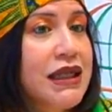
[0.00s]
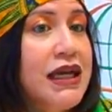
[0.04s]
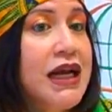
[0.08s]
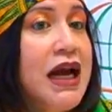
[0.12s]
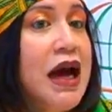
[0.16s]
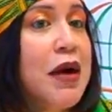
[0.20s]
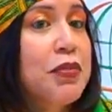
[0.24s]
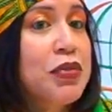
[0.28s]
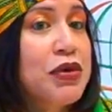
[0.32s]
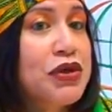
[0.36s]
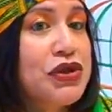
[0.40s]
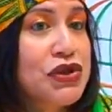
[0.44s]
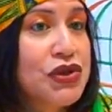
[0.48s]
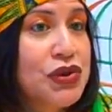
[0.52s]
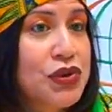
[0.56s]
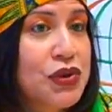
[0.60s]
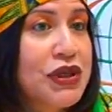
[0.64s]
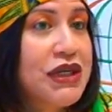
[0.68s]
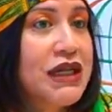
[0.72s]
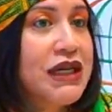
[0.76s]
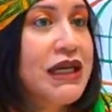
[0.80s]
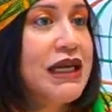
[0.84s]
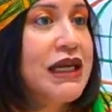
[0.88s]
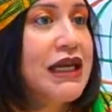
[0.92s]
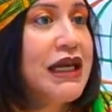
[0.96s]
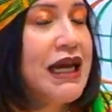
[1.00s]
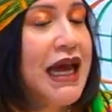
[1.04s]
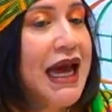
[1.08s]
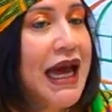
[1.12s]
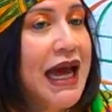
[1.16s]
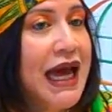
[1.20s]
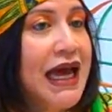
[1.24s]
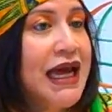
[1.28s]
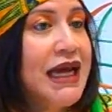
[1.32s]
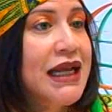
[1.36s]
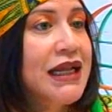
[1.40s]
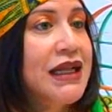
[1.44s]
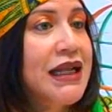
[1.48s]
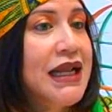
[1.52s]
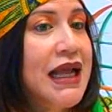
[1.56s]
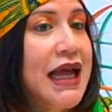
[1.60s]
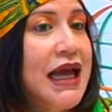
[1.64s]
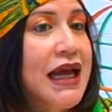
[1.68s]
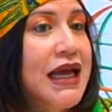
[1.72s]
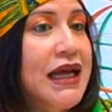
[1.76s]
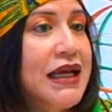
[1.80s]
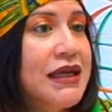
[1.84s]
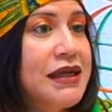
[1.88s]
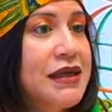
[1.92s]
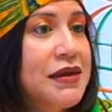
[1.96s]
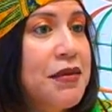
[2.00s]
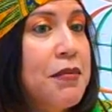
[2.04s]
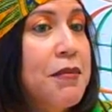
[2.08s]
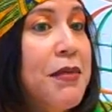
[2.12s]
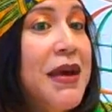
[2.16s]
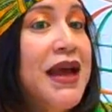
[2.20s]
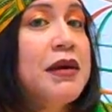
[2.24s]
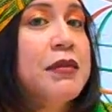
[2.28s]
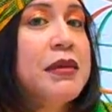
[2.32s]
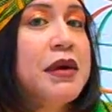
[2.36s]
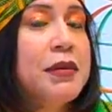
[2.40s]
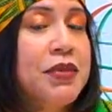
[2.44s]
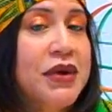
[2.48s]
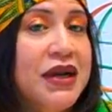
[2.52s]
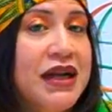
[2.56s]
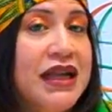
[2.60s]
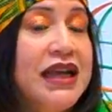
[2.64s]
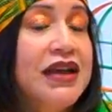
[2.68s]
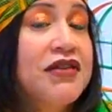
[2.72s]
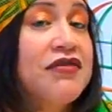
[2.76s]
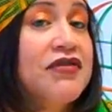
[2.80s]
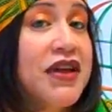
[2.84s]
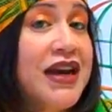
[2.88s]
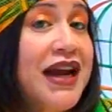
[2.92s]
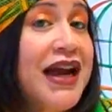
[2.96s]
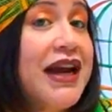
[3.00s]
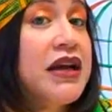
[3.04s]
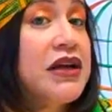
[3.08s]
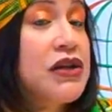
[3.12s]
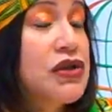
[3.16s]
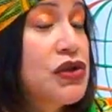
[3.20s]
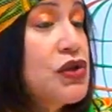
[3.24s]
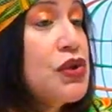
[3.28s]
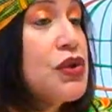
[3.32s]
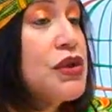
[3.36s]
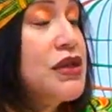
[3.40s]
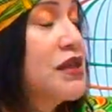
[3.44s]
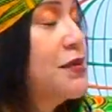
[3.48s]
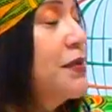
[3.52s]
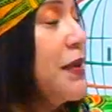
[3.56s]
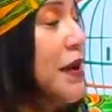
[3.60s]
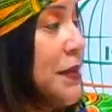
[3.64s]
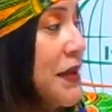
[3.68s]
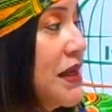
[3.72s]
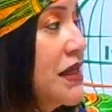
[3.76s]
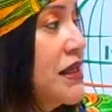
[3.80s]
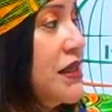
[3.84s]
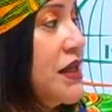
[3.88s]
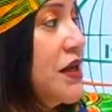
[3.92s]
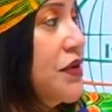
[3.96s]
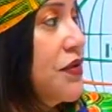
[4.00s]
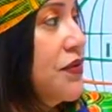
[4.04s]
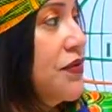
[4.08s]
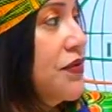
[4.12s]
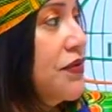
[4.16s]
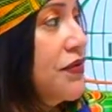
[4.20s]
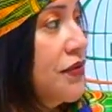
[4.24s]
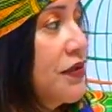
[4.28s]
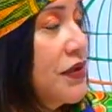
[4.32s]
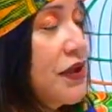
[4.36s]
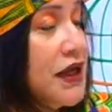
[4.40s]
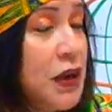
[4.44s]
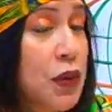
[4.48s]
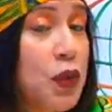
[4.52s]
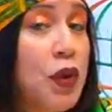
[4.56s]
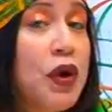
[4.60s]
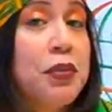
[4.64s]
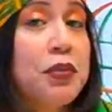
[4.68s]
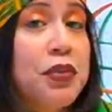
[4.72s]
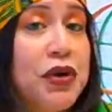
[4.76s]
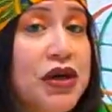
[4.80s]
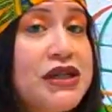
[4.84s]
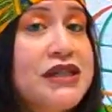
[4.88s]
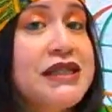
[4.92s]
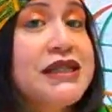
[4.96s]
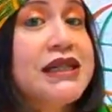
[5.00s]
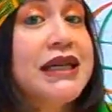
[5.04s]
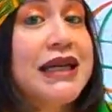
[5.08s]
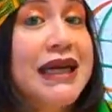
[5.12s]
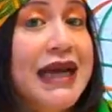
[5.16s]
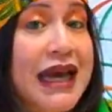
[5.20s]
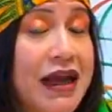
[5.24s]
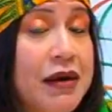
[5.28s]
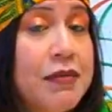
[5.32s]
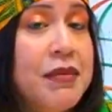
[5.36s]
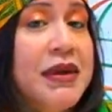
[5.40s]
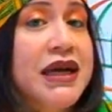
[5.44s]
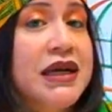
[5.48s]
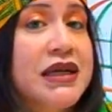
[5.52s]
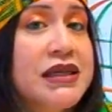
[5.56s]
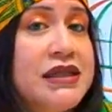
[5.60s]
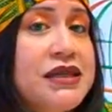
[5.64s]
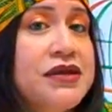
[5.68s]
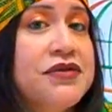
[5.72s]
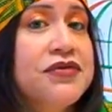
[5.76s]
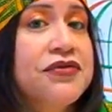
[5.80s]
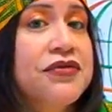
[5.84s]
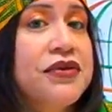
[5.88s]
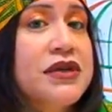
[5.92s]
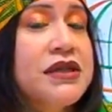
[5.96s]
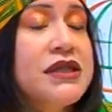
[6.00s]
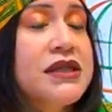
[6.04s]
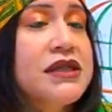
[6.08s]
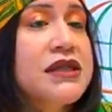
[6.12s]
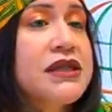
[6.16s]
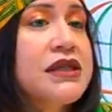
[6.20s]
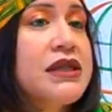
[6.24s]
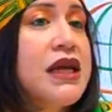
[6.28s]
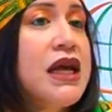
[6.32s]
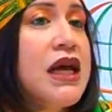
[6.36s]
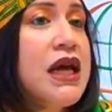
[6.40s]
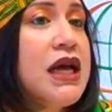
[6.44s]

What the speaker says: opportunity and made me believe that I can do this by myself, that one person can make a difference.